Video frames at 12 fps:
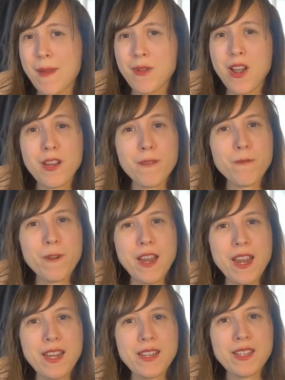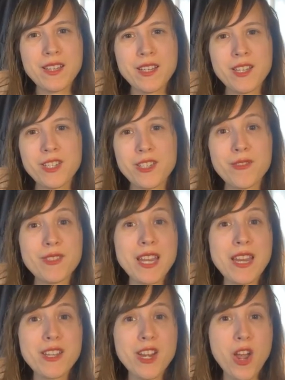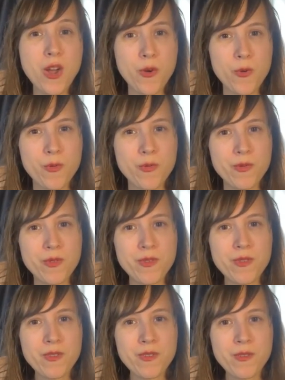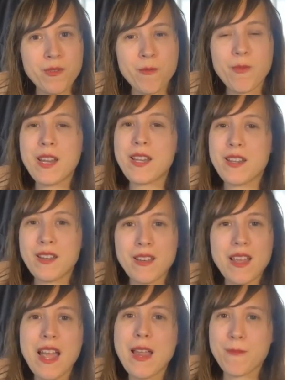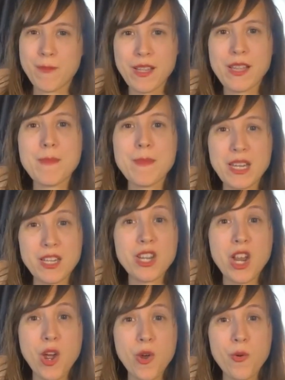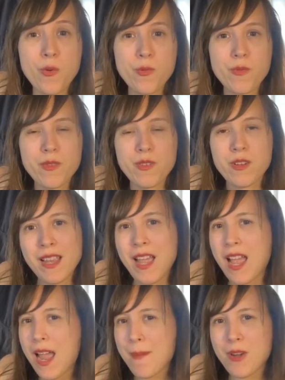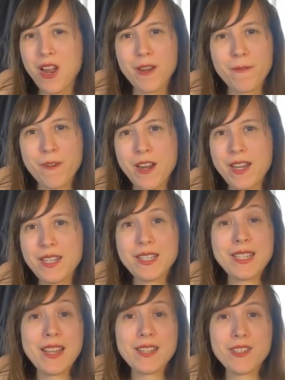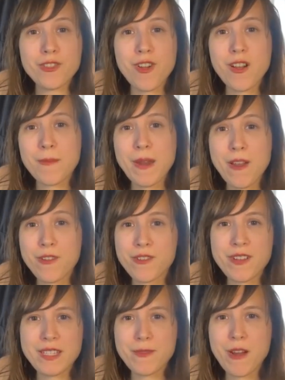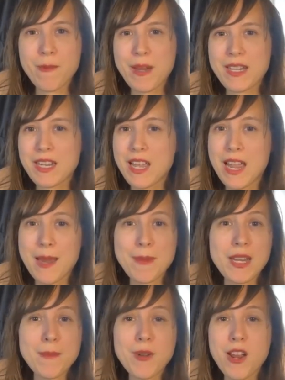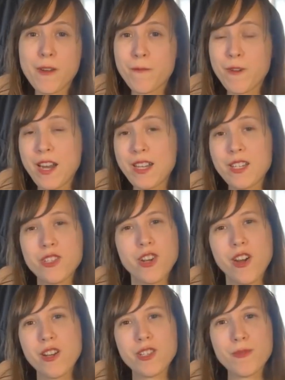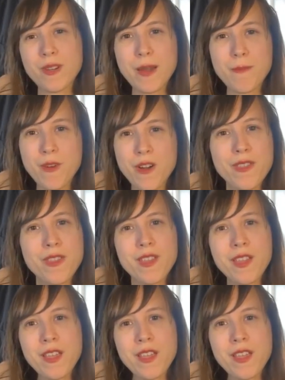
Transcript: I'm not afraid to say no when I really mean no. I'm not afraid to set strong boundaries around my time, and I'm not afraid to charge what I'm worth.